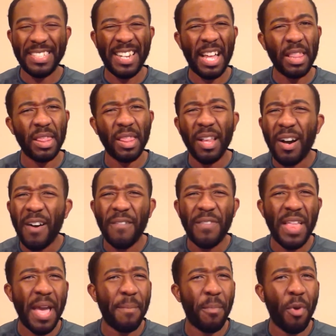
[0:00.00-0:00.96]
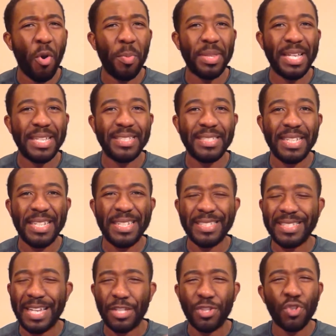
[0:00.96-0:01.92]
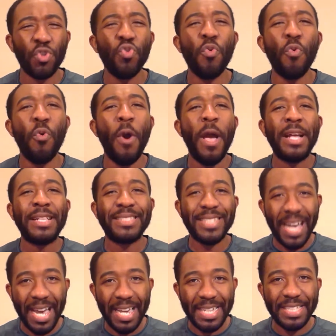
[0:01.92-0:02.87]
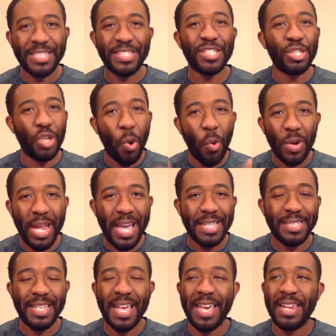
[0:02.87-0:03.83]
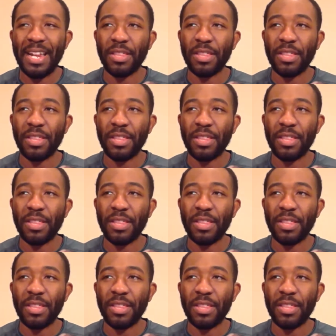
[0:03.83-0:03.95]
And I love that moment, that scene. It's like two Titans going head-to-head.